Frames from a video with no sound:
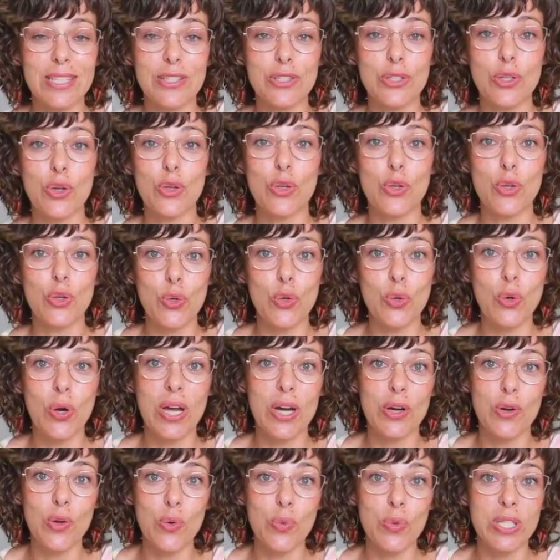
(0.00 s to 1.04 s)
so you
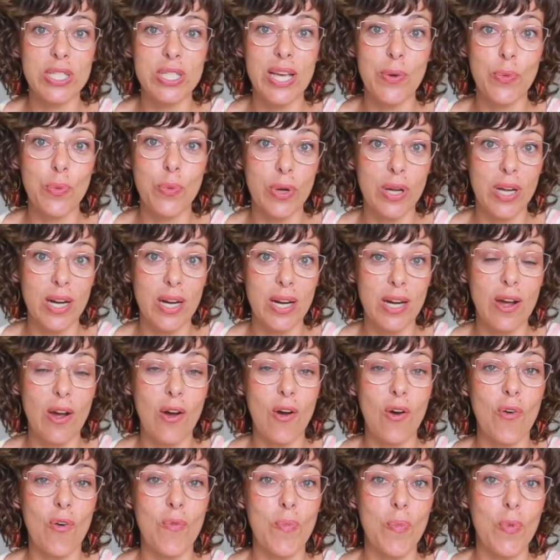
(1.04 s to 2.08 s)
are always aware
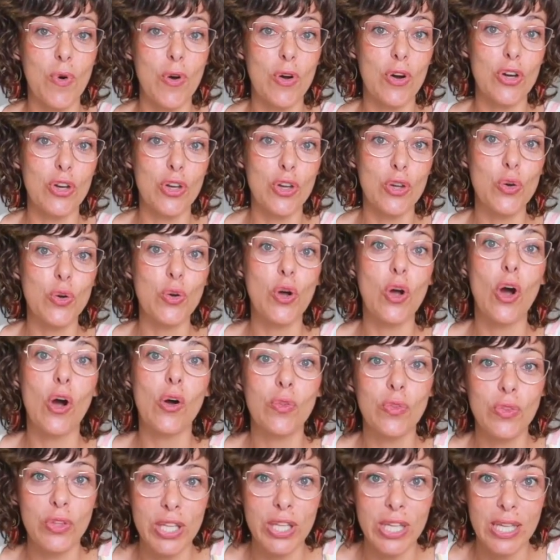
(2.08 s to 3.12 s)
of more new
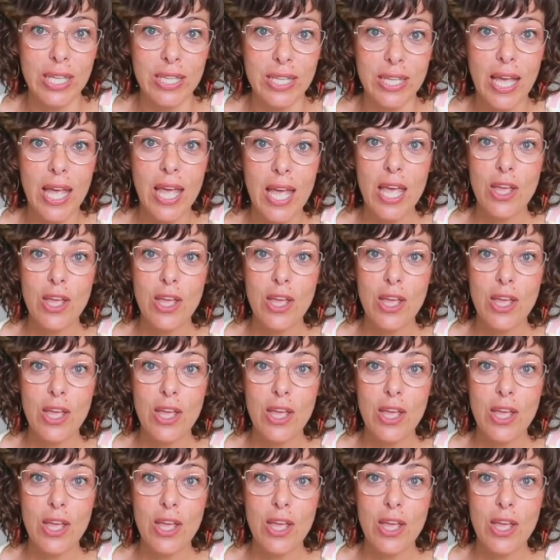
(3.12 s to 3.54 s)
content